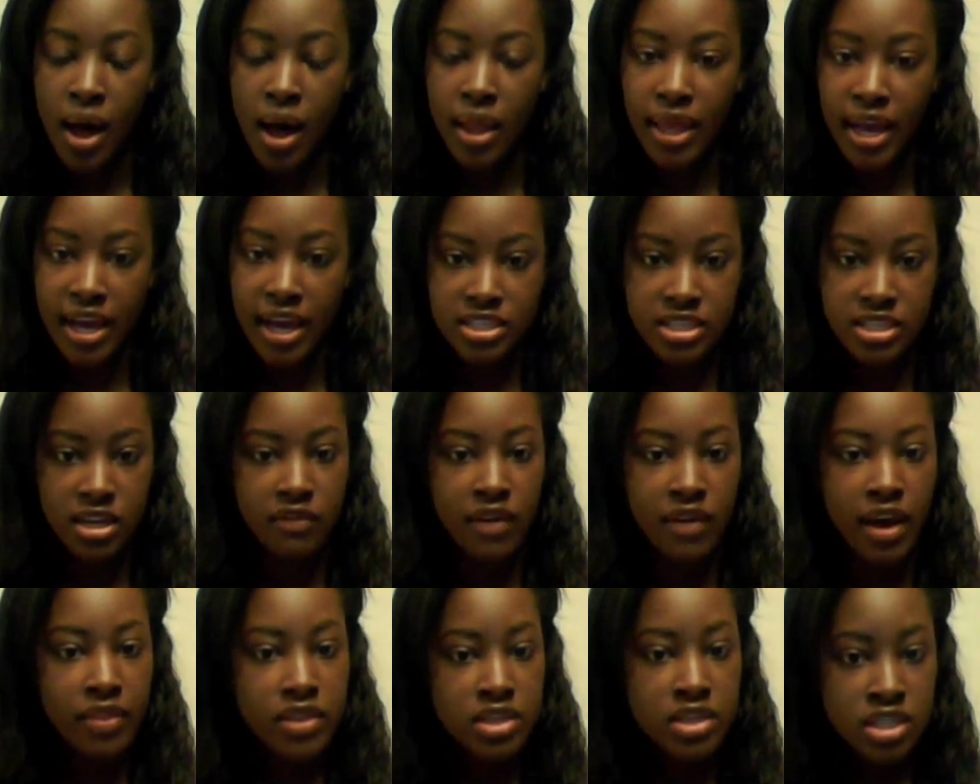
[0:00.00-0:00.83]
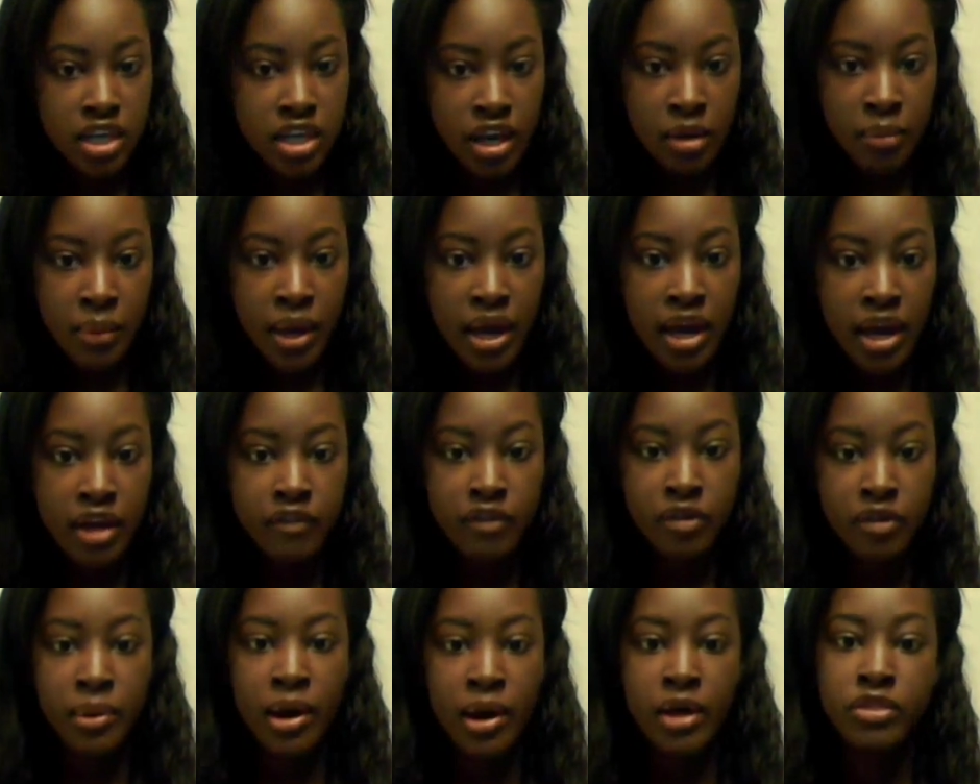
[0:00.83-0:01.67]
Like I said, I've had this hair in my
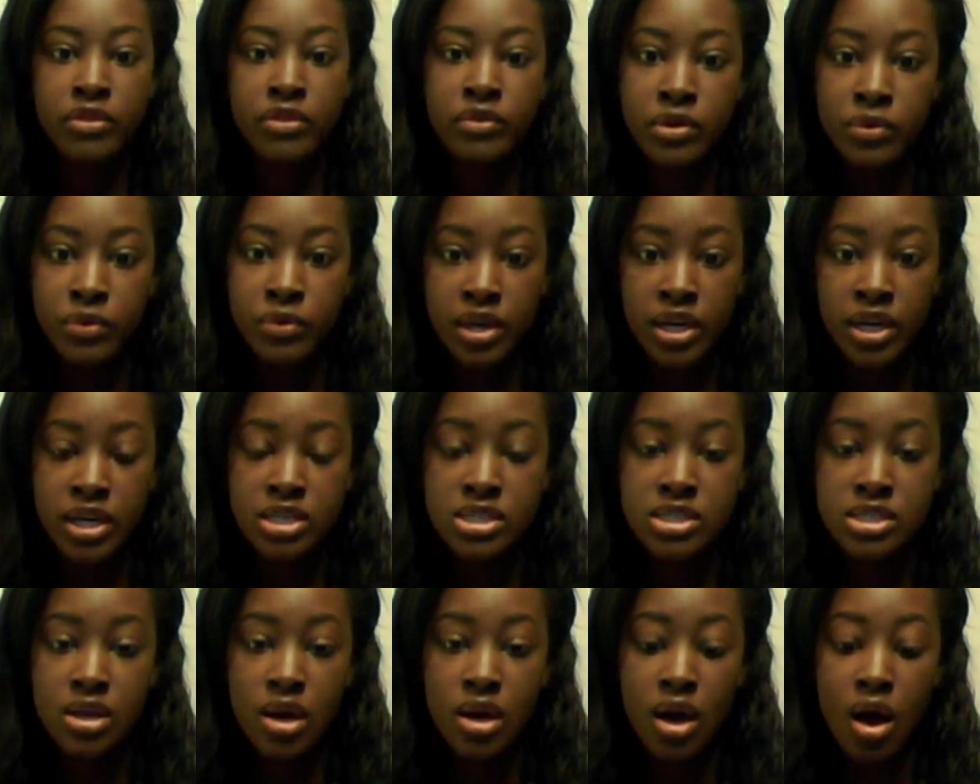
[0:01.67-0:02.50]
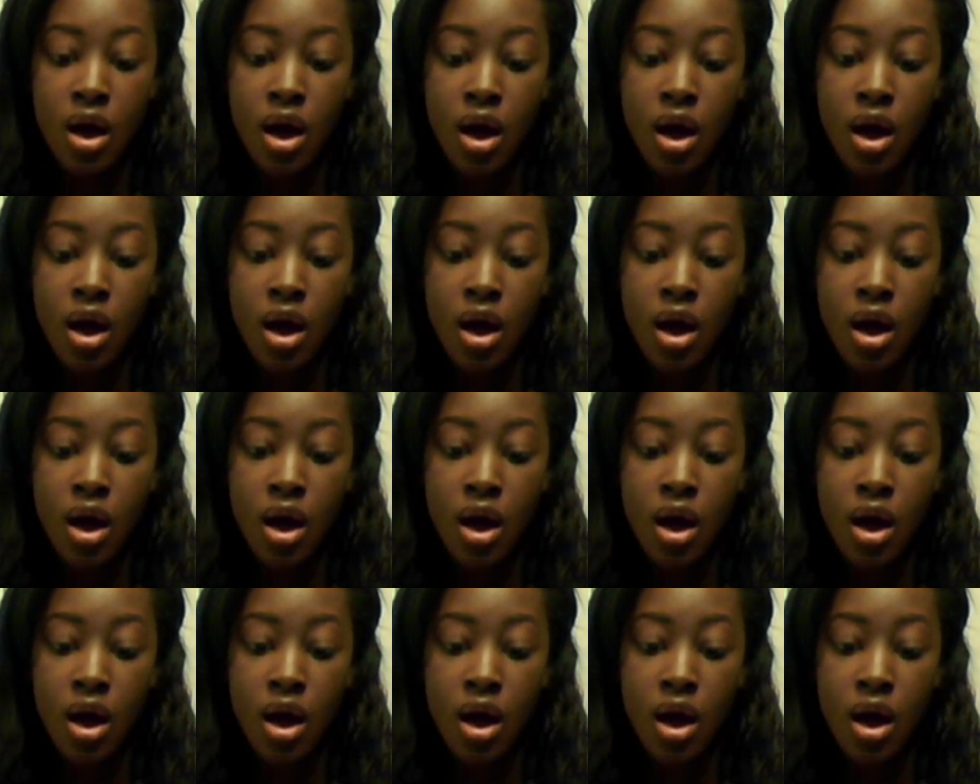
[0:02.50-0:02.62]
hair for about 3 weeks.